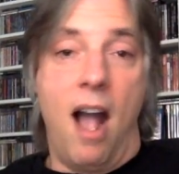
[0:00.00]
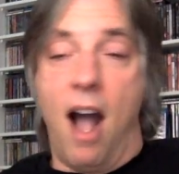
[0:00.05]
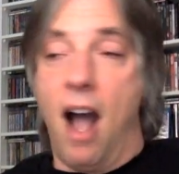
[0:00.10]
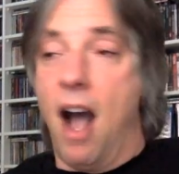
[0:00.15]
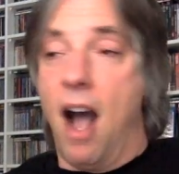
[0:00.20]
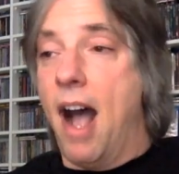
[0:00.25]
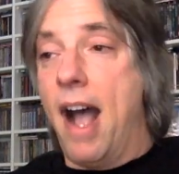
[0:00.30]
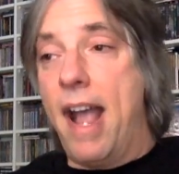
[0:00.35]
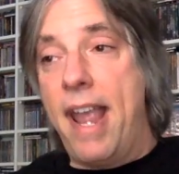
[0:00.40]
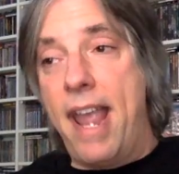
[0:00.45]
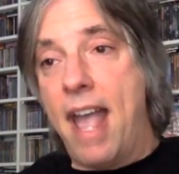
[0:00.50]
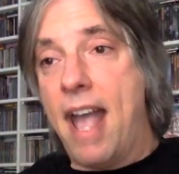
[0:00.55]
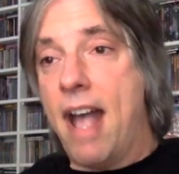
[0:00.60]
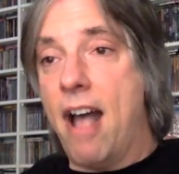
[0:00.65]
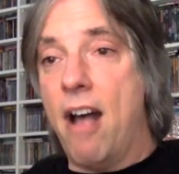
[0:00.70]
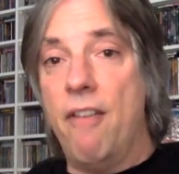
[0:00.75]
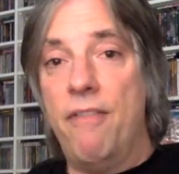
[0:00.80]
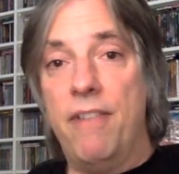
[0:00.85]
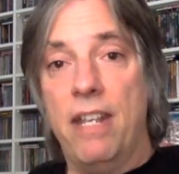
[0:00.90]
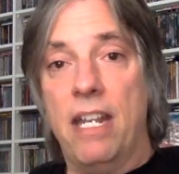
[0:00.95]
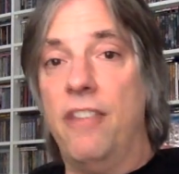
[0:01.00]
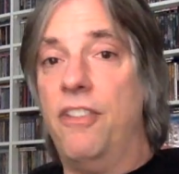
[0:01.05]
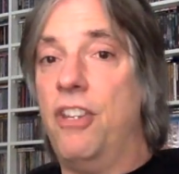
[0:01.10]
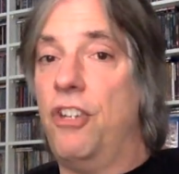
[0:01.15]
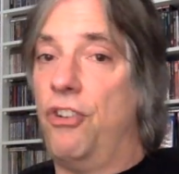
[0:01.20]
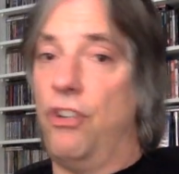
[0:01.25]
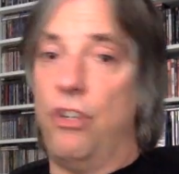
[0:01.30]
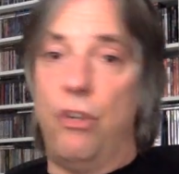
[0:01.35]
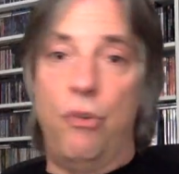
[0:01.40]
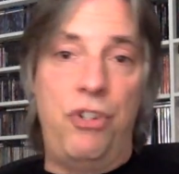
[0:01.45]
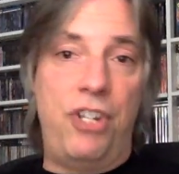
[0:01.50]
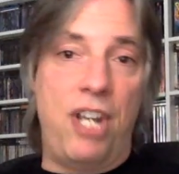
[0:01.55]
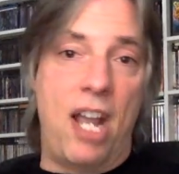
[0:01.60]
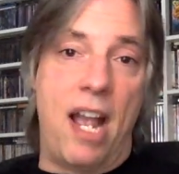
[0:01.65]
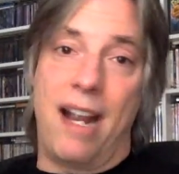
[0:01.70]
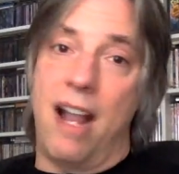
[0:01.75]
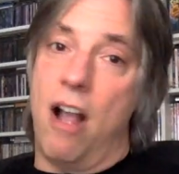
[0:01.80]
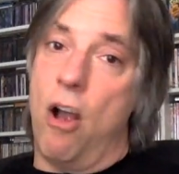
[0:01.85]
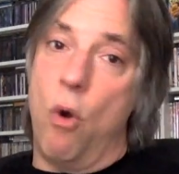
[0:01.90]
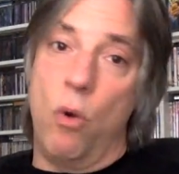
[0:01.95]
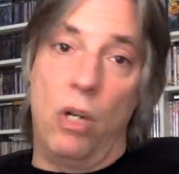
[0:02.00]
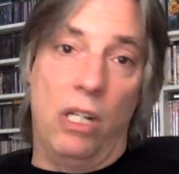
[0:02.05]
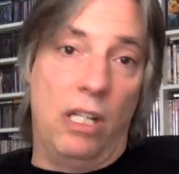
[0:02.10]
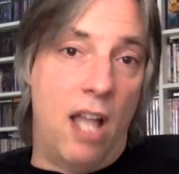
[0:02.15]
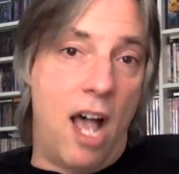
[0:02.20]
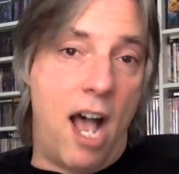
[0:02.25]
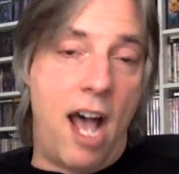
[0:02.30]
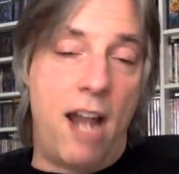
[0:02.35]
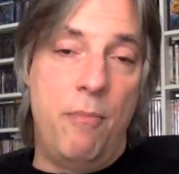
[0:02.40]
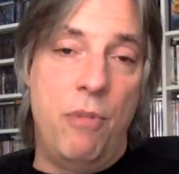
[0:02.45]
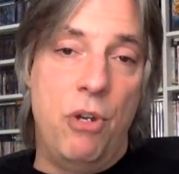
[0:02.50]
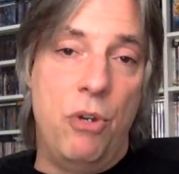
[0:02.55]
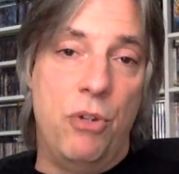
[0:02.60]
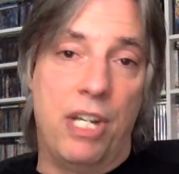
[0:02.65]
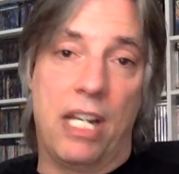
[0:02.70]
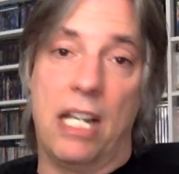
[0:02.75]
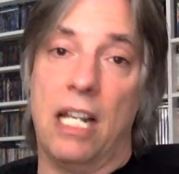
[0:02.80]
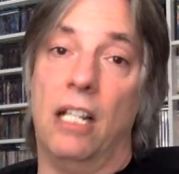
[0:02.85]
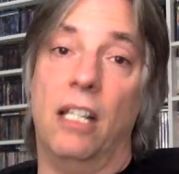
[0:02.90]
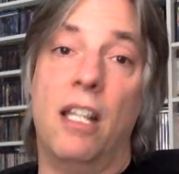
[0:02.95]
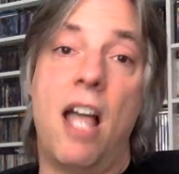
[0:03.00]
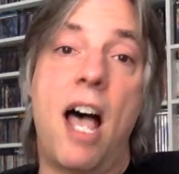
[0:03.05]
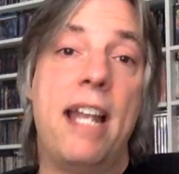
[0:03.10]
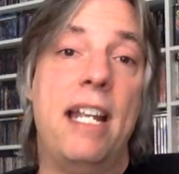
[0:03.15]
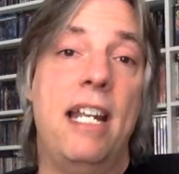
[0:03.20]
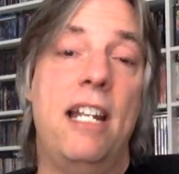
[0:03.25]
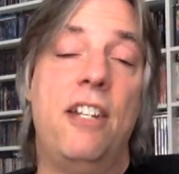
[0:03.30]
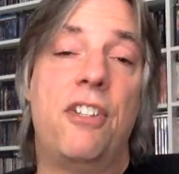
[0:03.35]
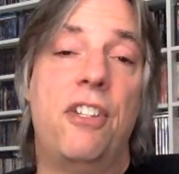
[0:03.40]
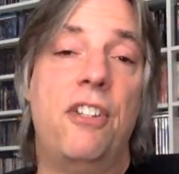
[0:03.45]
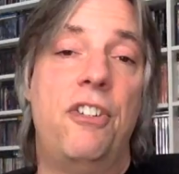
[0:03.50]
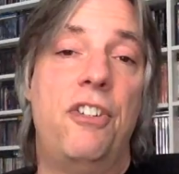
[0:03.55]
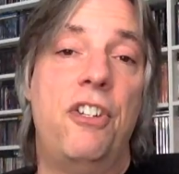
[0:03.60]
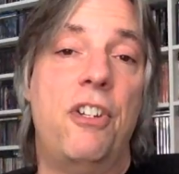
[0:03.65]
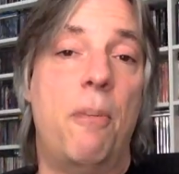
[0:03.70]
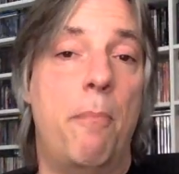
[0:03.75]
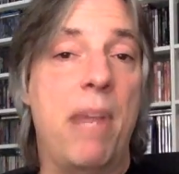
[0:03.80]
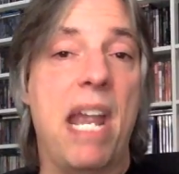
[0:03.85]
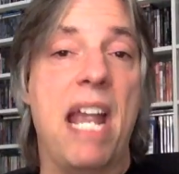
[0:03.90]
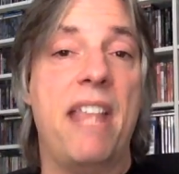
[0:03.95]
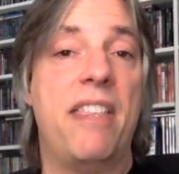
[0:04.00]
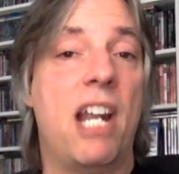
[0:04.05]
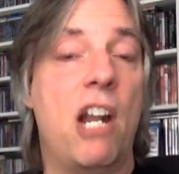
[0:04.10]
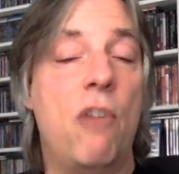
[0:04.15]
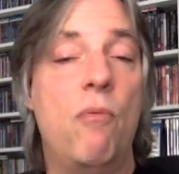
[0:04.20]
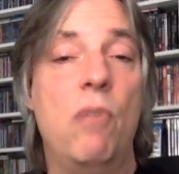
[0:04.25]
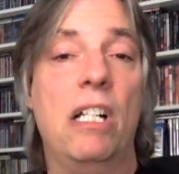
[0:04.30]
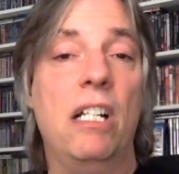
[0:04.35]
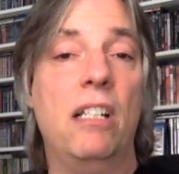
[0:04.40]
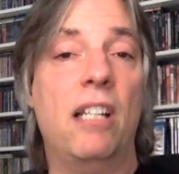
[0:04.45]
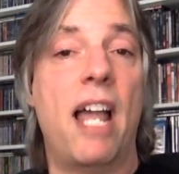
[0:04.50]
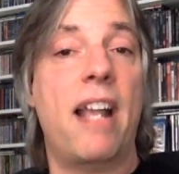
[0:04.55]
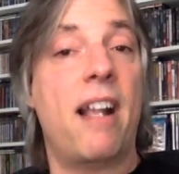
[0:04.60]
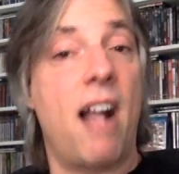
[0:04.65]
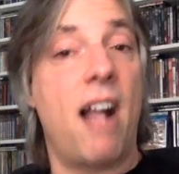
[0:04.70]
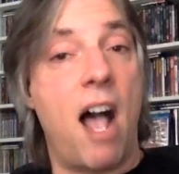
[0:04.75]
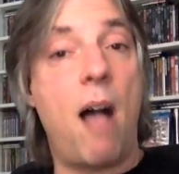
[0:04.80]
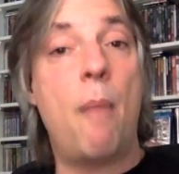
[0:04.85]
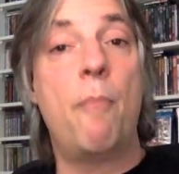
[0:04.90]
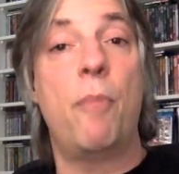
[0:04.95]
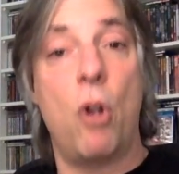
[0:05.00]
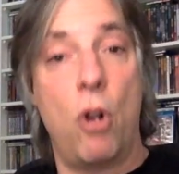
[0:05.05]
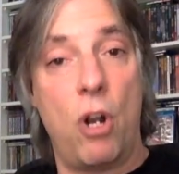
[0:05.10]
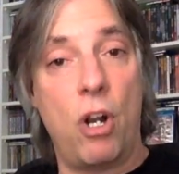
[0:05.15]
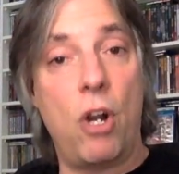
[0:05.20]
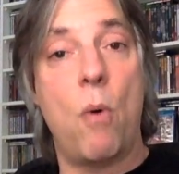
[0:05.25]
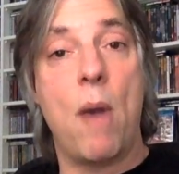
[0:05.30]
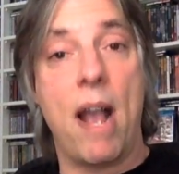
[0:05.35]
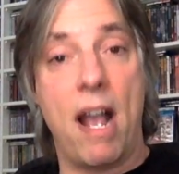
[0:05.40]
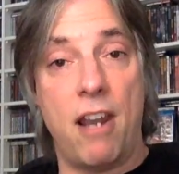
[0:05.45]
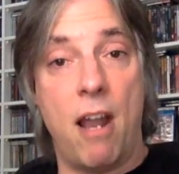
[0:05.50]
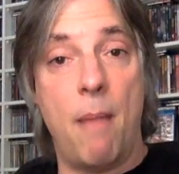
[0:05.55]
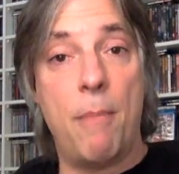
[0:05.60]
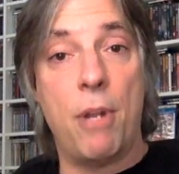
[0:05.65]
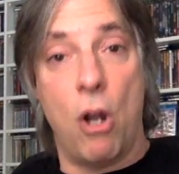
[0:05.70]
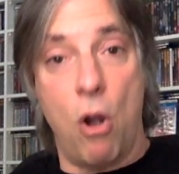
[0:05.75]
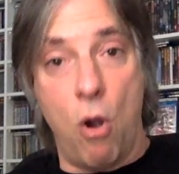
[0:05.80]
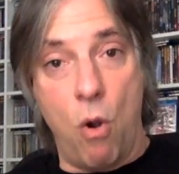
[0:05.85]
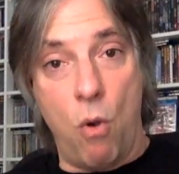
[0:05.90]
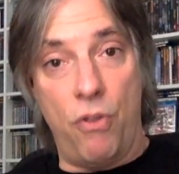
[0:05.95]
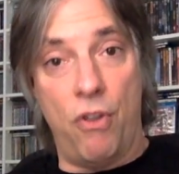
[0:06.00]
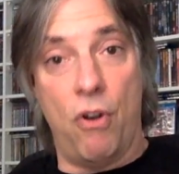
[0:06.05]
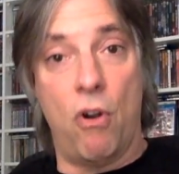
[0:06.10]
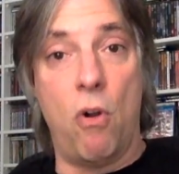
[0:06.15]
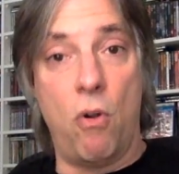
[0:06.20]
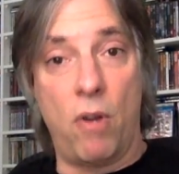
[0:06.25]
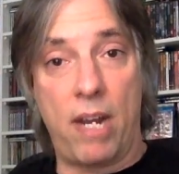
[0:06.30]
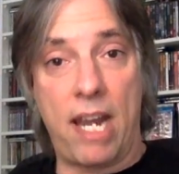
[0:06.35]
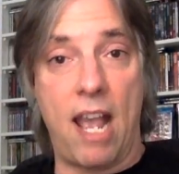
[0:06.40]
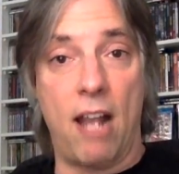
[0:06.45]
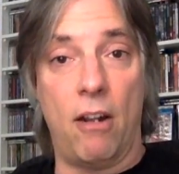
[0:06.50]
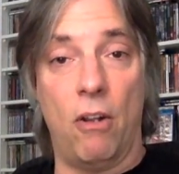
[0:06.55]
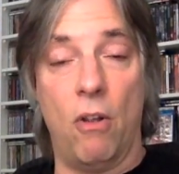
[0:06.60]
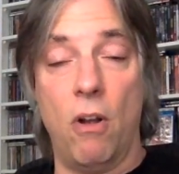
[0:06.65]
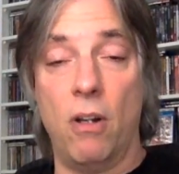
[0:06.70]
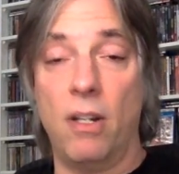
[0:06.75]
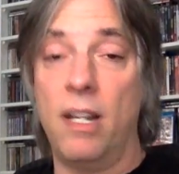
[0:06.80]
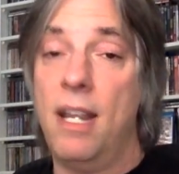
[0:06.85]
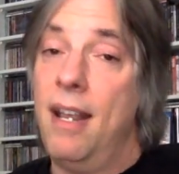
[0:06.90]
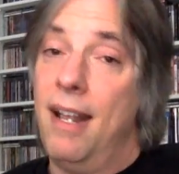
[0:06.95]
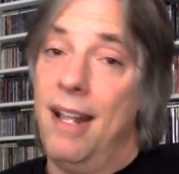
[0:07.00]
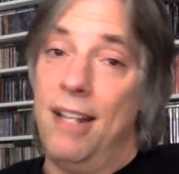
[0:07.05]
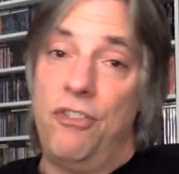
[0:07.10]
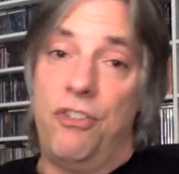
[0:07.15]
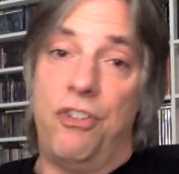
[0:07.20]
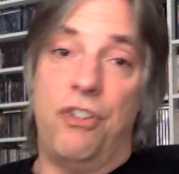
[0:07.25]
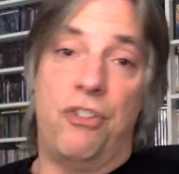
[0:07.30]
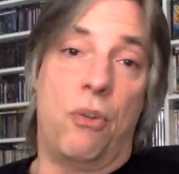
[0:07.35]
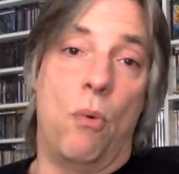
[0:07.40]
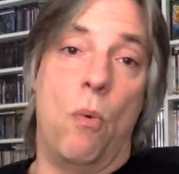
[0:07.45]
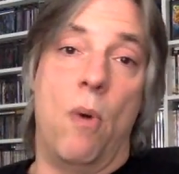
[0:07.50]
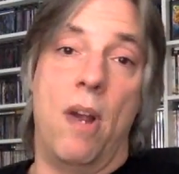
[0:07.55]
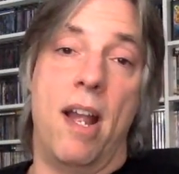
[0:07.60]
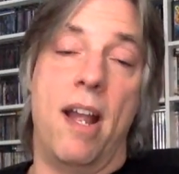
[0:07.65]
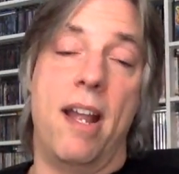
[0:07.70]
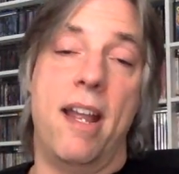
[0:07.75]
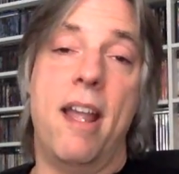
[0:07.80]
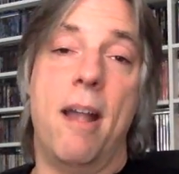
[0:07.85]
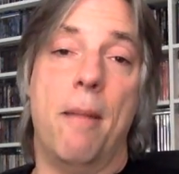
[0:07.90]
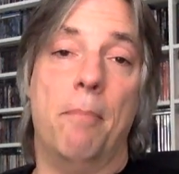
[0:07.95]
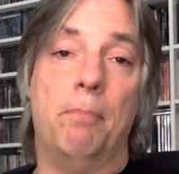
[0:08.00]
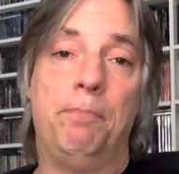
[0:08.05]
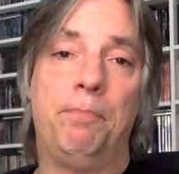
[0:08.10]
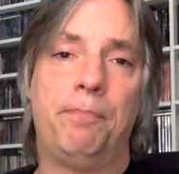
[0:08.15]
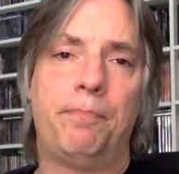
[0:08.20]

I have, in addition, you see, I own a lot of music. In a lot of instances, a band that I really like, I'm going to go out and I'm going to own their whole catalog. It's just the way I am.